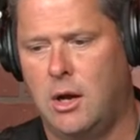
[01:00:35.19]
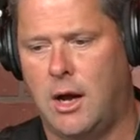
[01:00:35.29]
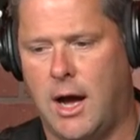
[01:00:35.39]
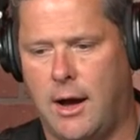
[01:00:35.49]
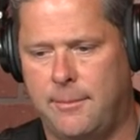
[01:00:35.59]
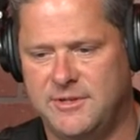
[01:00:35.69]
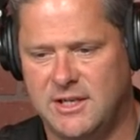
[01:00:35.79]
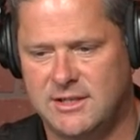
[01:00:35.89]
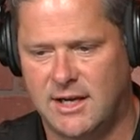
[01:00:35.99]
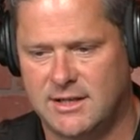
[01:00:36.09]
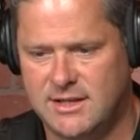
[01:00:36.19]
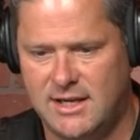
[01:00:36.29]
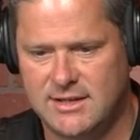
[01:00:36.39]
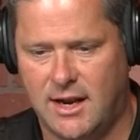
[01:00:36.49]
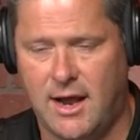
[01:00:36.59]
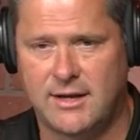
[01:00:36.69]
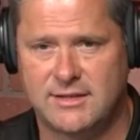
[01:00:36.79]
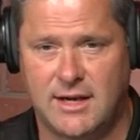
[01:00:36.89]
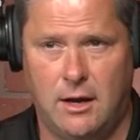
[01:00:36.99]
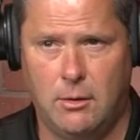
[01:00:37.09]
Uh, obviously, Tennessee's got a lot to
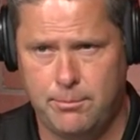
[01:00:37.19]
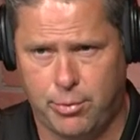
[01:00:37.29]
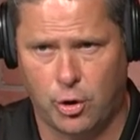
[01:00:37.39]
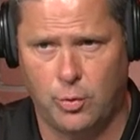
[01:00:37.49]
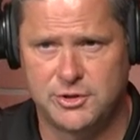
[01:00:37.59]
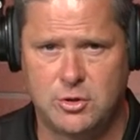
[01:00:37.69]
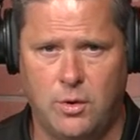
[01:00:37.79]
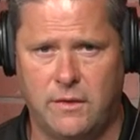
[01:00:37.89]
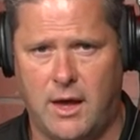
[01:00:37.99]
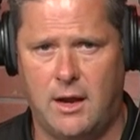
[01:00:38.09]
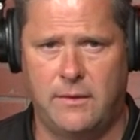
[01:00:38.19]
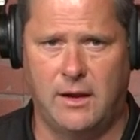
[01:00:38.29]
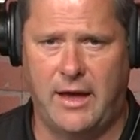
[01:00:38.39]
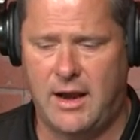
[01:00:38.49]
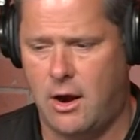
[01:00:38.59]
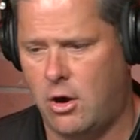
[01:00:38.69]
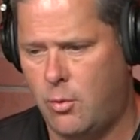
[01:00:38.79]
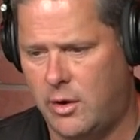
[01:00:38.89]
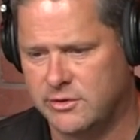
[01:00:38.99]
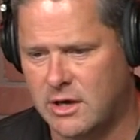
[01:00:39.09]
sell. Pearl was doing that in the Atlanta area
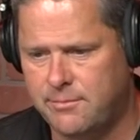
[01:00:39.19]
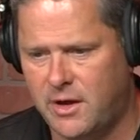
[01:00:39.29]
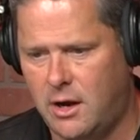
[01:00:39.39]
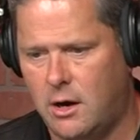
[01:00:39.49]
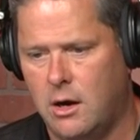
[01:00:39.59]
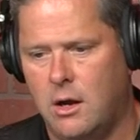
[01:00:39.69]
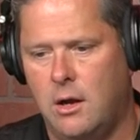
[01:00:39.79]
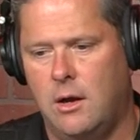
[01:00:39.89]
when he was up there.